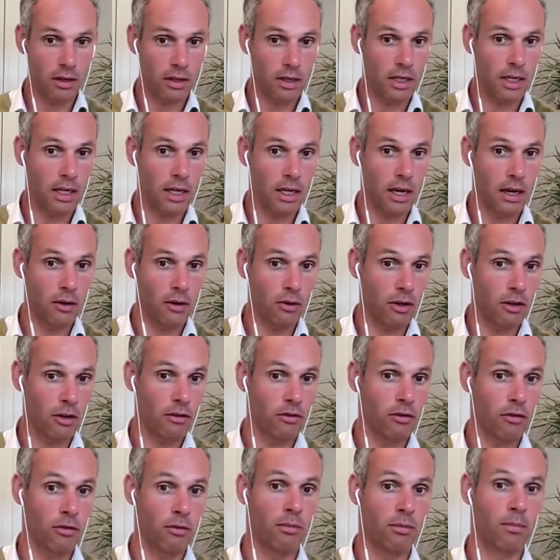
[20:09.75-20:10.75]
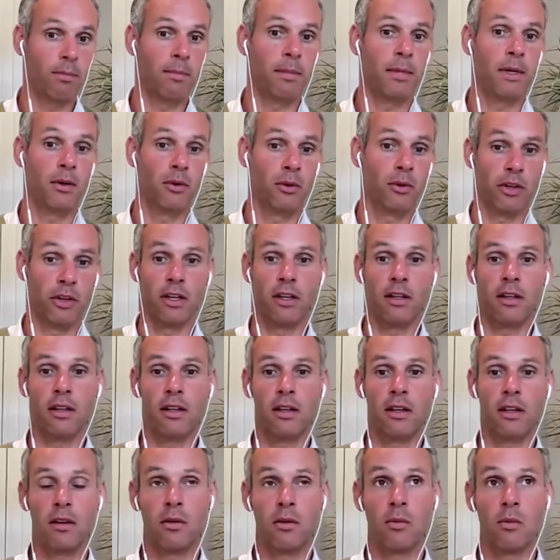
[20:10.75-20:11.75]
and how they should build it,
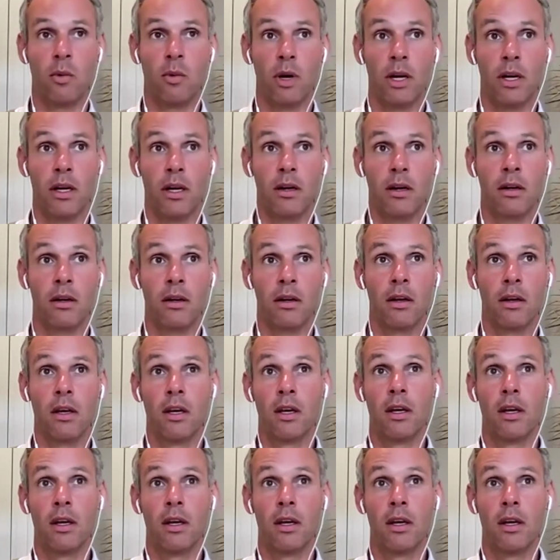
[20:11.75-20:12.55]
and where